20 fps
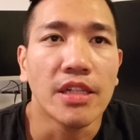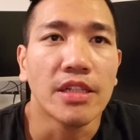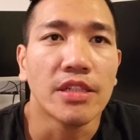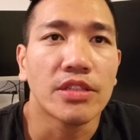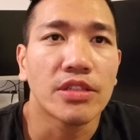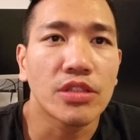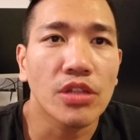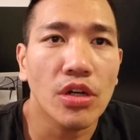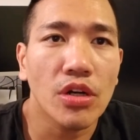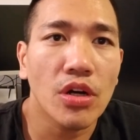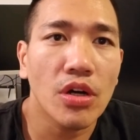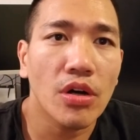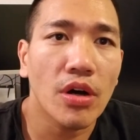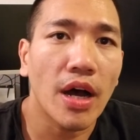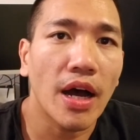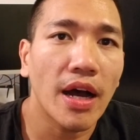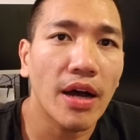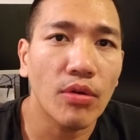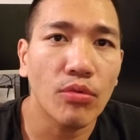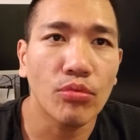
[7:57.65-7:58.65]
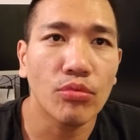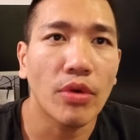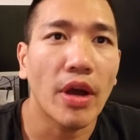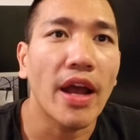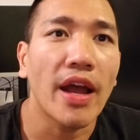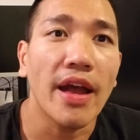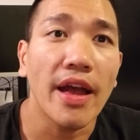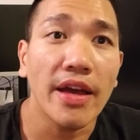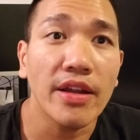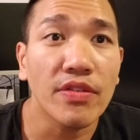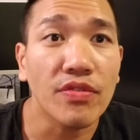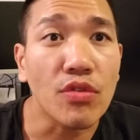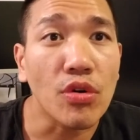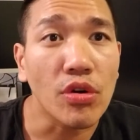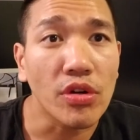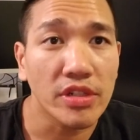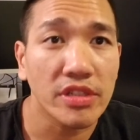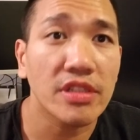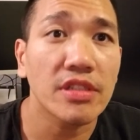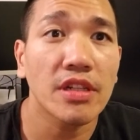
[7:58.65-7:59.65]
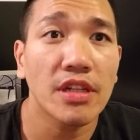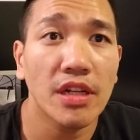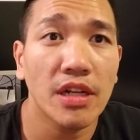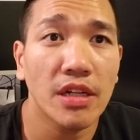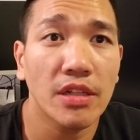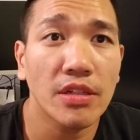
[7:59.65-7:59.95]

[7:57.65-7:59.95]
So, and of course, uh,